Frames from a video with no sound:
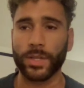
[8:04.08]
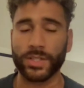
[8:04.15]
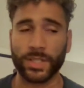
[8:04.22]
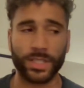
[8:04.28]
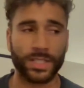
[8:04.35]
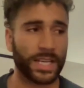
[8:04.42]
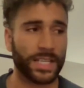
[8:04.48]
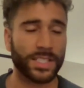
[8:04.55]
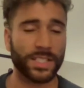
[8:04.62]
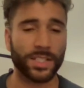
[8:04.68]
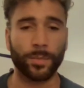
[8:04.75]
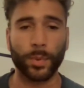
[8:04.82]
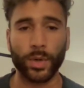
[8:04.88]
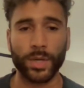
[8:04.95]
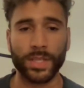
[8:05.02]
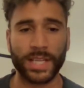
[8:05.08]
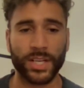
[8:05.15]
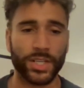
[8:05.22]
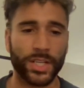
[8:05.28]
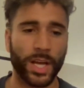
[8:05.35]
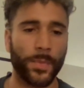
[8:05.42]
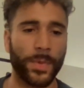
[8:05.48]
success is the boys
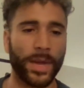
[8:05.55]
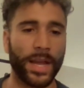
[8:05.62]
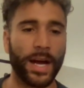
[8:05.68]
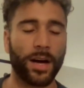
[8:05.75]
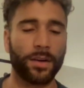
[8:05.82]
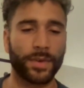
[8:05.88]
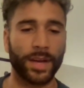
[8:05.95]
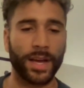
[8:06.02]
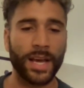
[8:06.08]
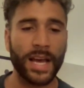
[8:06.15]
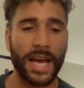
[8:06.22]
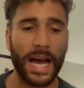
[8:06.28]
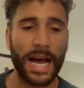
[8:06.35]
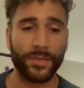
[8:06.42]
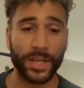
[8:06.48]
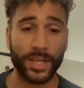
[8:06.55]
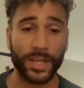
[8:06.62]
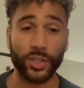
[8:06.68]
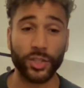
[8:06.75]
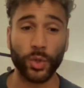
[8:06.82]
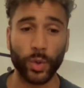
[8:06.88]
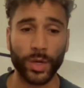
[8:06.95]
actually coming out of it, having
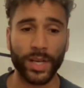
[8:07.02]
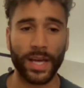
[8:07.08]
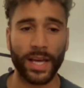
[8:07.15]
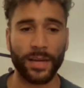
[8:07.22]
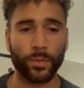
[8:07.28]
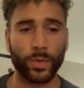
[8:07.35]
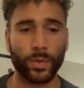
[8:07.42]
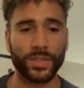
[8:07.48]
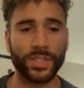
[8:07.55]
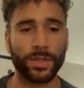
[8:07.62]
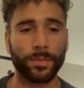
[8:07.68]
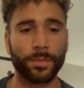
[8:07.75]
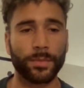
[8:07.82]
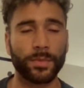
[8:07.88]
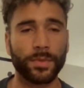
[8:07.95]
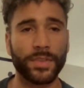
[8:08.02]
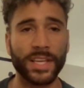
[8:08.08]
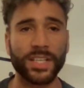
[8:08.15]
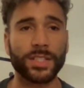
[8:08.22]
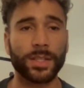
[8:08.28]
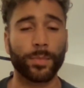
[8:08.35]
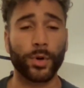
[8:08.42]
enjoyed it and with some
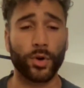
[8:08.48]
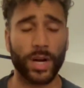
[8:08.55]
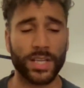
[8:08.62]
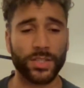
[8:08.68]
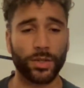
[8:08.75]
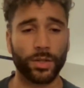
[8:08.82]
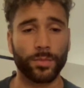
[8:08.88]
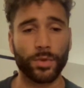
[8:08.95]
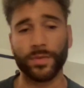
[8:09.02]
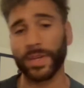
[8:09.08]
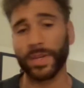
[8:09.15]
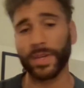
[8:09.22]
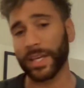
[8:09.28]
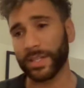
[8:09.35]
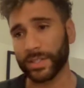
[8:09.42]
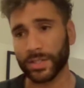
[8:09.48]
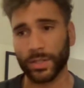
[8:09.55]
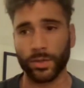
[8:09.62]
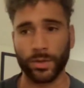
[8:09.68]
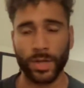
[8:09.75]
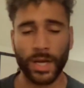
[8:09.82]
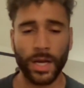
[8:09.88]
things to progress on moving
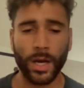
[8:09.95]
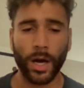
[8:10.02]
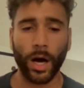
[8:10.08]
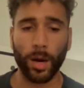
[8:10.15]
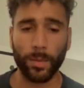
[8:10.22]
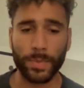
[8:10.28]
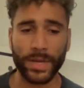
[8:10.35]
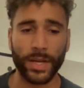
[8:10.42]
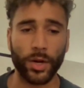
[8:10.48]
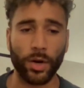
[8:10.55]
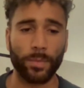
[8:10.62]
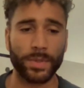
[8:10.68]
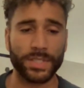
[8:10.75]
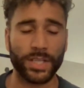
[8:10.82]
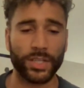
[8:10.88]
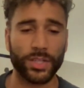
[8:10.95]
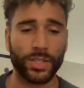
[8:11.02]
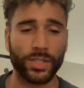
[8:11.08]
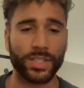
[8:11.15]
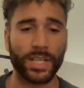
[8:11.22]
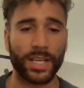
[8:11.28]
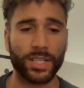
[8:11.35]
into our bigger
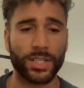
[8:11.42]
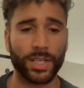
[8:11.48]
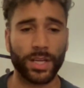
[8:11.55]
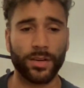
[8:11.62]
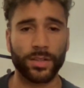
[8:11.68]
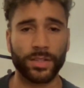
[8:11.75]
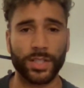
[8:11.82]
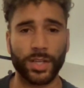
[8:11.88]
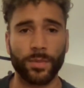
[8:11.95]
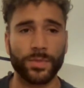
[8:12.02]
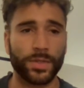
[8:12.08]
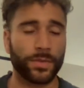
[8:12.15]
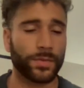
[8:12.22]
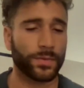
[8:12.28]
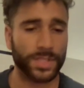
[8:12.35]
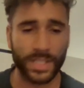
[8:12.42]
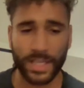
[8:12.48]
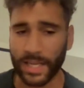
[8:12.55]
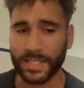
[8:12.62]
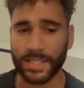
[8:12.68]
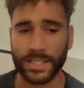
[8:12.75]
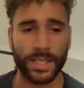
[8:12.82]
competitions next year in terms of
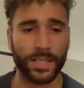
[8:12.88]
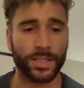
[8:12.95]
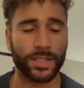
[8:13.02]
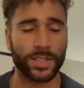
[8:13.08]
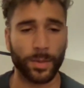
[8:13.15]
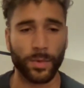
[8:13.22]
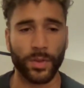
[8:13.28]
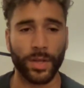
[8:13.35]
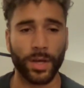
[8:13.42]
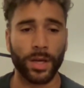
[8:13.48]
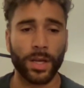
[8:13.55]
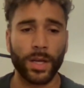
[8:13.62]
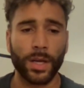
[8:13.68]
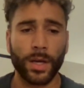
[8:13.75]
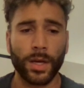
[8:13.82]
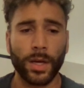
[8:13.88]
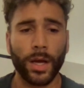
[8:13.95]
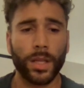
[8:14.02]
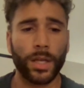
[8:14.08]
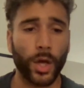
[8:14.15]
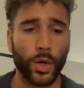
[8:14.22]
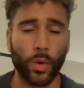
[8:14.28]
CAC and some of the
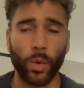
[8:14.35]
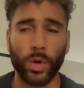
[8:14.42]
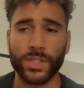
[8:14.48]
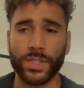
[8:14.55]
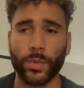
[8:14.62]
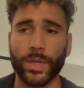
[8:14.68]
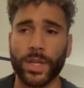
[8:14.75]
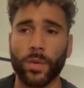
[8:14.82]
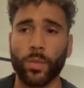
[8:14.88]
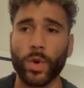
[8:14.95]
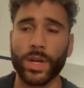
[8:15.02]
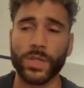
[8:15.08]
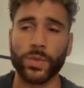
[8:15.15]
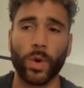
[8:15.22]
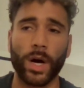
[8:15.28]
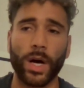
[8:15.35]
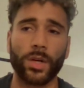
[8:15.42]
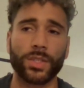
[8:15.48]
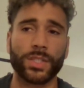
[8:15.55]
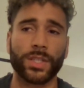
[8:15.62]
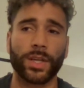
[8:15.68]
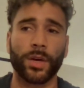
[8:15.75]
local ones that we can win as
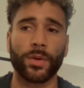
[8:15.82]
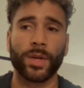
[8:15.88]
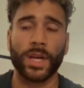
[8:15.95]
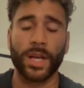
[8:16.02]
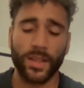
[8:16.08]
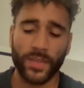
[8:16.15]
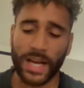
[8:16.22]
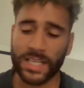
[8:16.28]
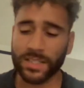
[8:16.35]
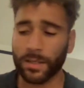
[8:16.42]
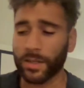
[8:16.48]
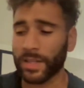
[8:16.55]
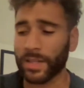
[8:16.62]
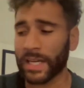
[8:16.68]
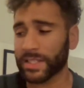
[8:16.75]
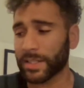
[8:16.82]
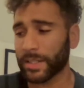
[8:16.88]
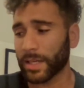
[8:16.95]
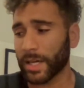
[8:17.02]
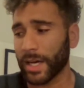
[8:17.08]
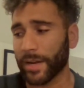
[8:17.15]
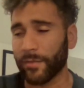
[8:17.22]
well. So that's
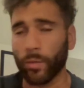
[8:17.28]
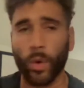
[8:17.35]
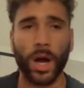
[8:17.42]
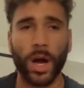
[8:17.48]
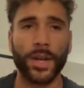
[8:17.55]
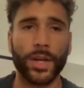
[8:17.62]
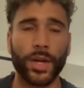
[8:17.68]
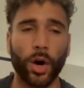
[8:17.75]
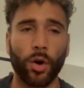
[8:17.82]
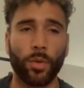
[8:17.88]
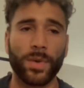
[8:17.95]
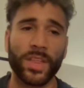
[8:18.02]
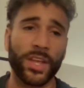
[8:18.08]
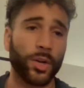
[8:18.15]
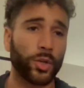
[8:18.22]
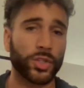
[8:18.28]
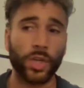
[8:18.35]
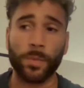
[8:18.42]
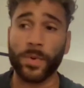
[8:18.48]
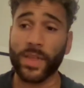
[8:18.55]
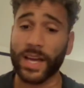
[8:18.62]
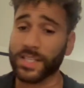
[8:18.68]
the kind of wider goal. But then on
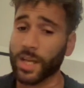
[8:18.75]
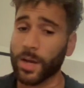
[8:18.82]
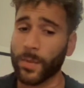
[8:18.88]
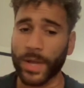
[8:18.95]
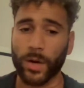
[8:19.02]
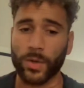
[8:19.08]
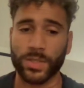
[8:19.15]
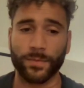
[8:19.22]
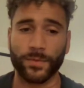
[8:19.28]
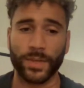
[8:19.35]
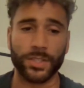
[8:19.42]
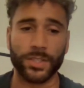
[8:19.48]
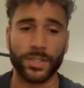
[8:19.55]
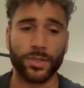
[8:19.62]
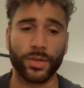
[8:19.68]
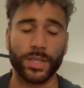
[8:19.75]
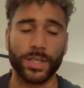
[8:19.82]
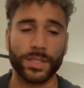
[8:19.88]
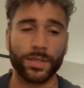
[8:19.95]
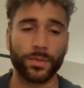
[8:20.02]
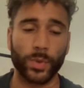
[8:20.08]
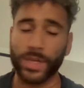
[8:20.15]
top of that is coming out with some
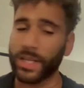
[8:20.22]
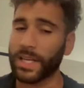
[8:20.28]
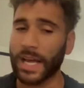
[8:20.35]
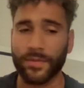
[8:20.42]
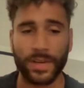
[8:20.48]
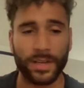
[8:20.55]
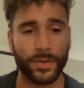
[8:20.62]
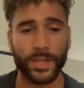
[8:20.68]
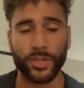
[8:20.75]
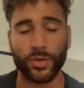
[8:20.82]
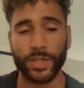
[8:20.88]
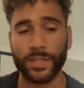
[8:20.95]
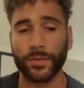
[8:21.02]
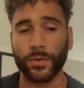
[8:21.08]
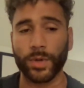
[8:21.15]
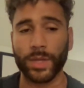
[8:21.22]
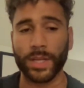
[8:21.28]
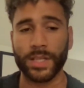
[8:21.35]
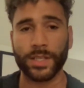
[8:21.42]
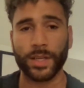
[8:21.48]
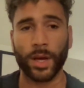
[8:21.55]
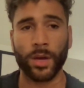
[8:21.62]
victories. We didn't have any victories 4
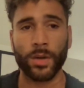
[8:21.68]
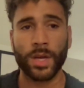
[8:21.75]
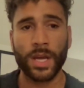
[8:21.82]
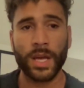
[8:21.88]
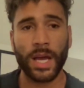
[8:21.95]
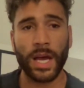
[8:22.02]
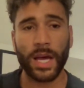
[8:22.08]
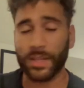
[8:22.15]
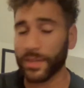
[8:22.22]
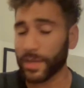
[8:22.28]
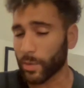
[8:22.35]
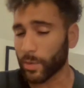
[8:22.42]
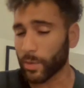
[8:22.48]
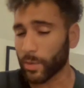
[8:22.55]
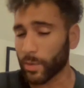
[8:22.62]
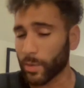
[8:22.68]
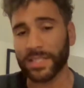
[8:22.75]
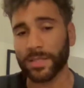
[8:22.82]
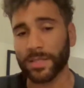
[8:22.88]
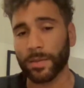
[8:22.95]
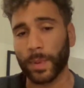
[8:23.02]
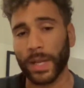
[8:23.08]
years ago, and I think we're in a
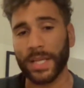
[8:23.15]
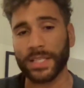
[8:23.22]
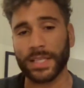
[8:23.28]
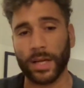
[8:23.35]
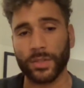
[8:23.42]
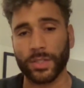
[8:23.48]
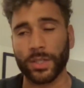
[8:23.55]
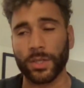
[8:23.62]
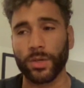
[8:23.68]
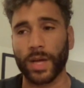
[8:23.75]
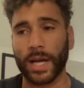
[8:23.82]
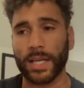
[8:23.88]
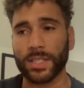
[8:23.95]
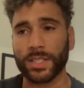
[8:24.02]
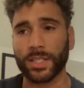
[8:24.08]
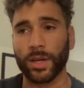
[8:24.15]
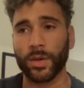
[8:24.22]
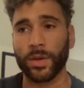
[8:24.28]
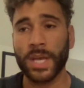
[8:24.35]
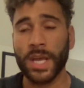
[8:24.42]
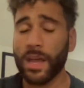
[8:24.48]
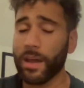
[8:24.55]
better place now to do that. So
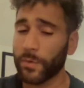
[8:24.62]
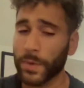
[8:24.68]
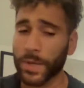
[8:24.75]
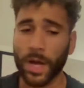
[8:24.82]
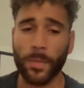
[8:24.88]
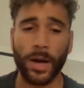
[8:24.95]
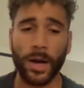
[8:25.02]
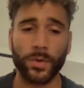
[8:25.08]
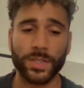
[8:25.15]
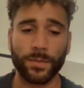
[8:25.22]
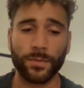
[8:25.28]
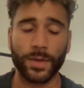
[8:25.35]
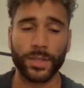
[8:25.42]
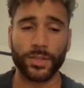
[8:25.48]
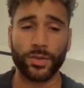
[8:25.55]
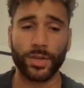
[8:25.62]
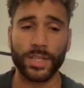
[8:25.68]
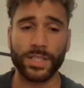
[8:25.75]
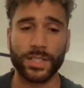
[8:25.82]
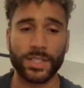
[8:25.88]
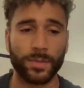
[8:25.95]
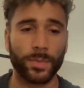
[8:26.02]
if we come out with some victories
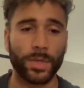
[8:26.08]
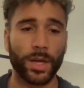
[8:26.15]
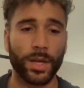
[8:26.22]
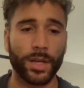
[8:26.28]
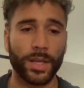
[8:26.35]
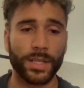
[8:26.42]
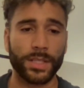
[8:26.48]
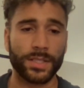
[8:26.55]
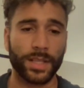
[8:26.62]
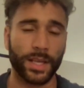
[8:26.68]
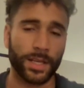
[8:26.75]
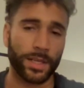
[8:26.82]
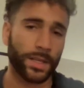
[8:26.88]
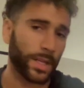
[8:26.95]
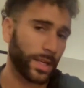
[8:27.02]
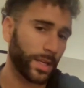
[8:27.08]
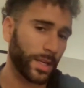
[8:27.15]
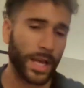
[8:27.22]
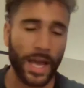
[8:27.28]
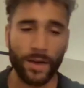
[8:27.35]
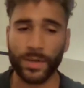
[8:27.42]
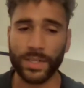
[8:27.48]
and some learnings, then
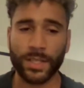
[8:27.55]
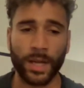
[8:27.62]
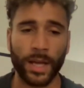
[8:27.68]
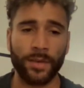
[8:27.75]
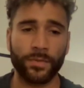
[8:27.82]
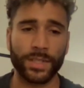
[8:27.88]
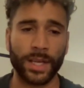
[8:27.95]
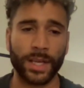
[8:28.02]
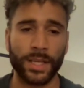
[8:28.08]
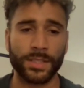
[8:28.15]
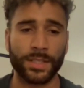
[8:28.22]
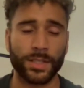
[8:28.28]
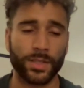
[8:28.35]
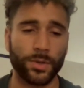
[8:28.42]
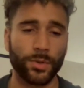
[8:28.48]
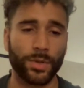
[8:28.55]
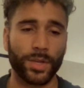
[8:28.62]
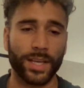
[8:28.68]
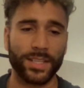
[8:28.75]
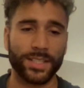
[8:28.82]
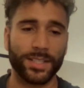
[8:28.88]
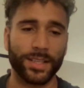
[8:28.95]
every day is a school
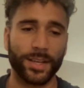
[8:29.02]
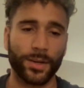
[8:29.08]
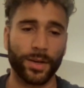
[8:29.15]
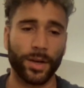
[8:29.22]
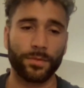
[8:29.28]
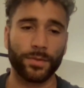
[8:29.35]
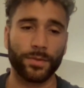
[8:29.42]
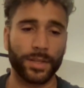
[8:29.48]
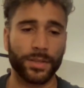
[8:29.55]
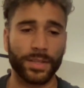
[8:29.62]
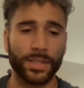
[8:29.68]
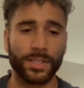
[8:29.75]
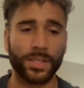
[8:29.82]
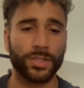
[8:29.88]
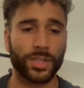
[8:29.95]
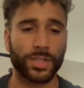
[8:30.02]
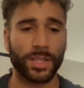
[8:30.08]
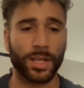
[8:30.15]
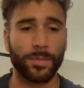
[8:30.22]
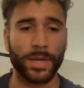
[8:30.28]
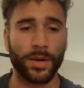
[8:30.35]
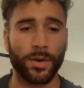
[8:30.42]
day. So hopefully things can just
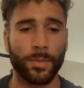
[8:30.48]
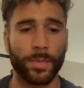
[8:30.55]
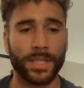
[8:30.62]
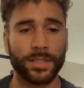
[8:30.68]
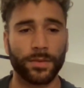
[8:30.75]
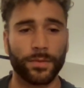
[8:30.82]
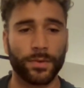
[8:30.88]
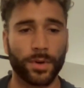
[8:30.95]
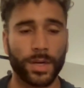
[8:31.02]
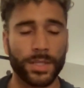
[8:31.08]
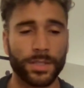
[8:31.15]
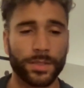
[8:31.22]
get bigger and better for us.